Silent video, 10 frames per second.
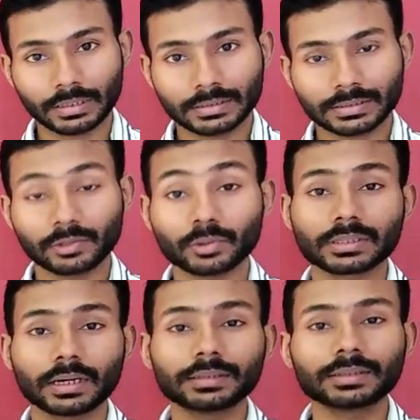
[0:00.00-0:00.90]
Sylow's
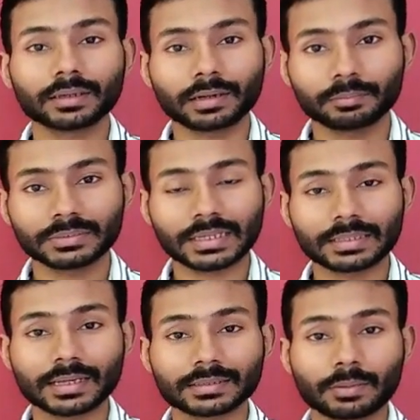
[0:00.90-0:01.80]
third theorem
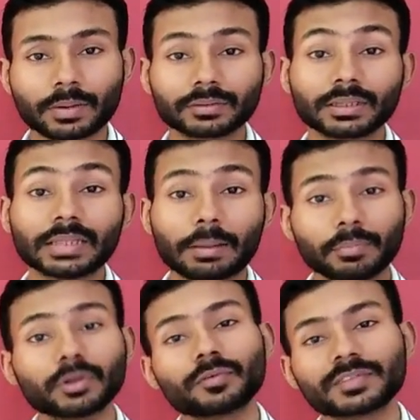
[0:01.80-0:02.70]
tells us about the
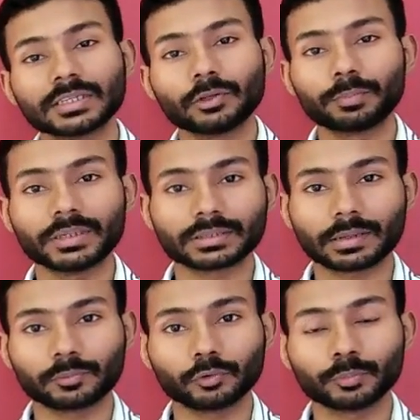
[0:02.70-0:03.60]
number of Sylow P
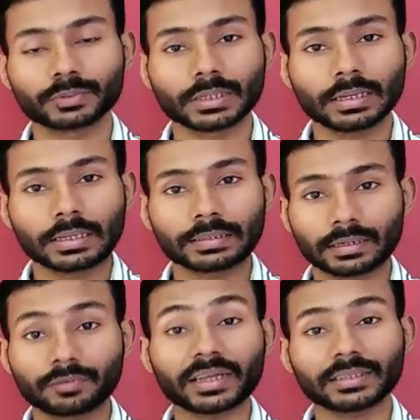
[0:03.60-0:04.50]
subgroups that
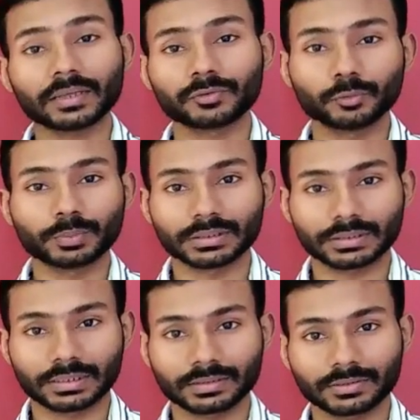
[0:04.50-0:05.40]
a finite group
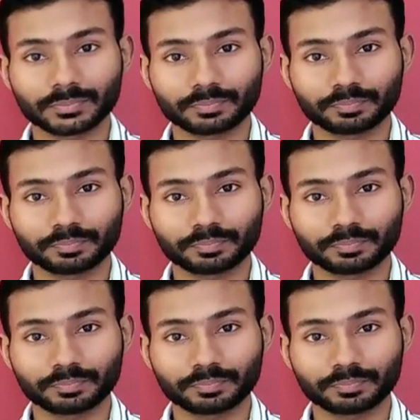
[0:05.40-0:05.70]
contains.